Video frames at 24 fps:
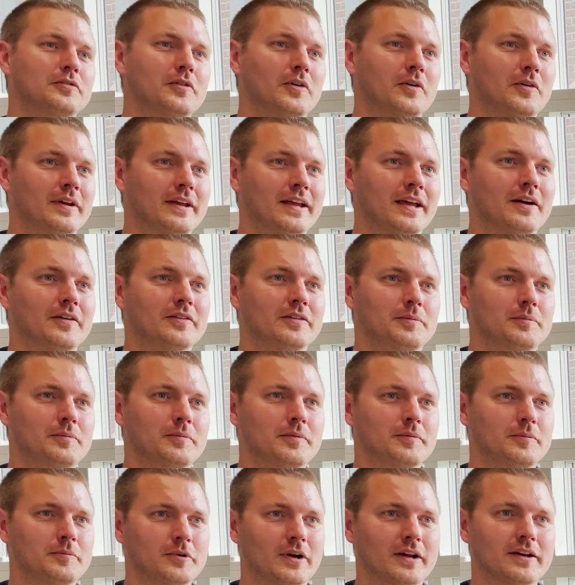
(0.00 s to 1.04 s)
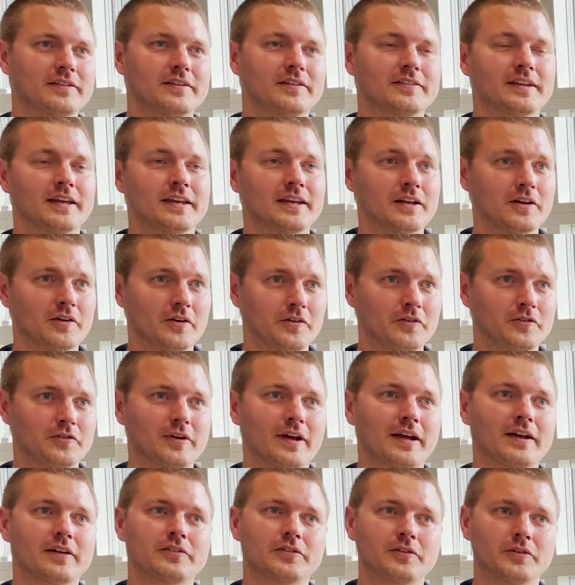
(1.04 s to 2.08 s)
rolling out practices, getting
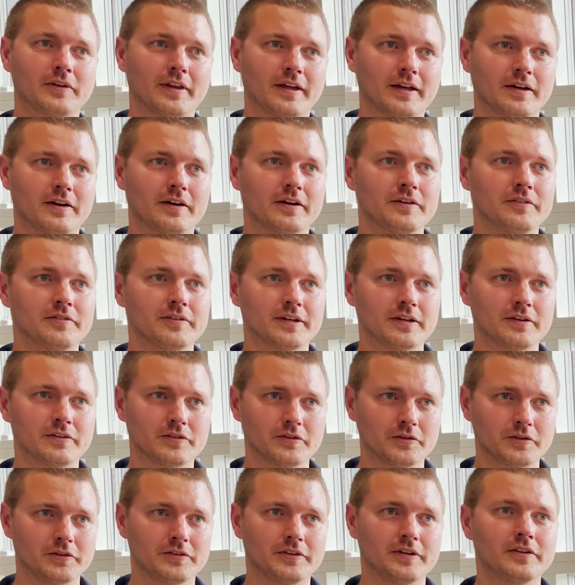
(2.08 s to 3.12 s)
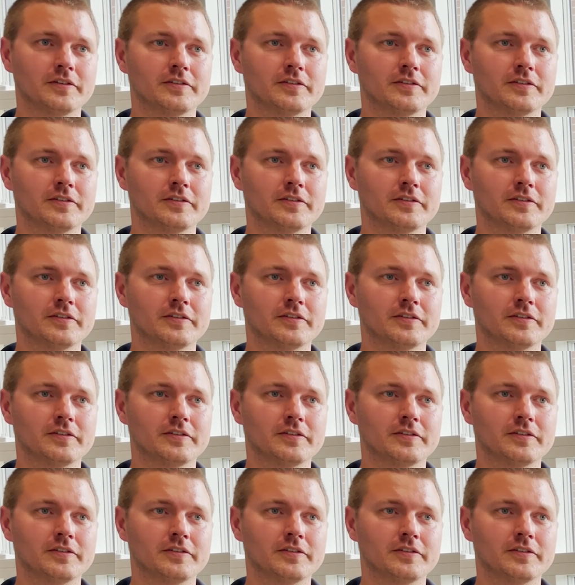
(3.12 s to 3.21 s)
contracts, all that kind of thing sorted,